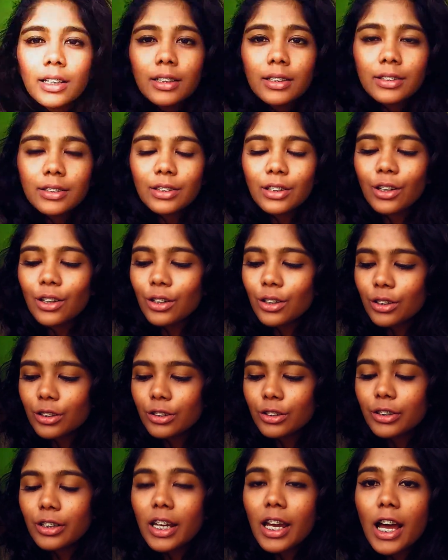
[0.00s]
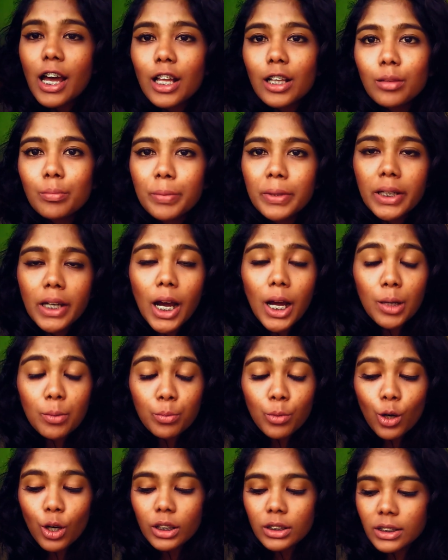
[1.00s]
So today I'll be
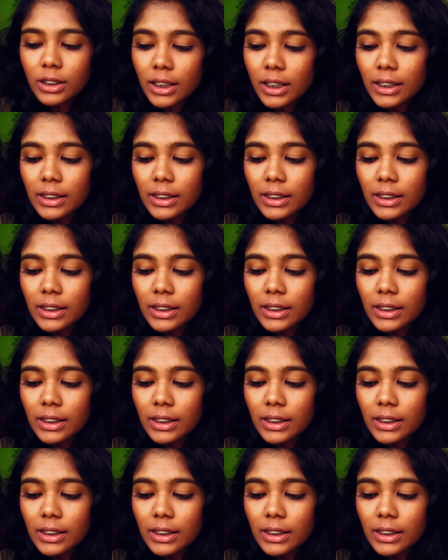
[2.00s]
unboxing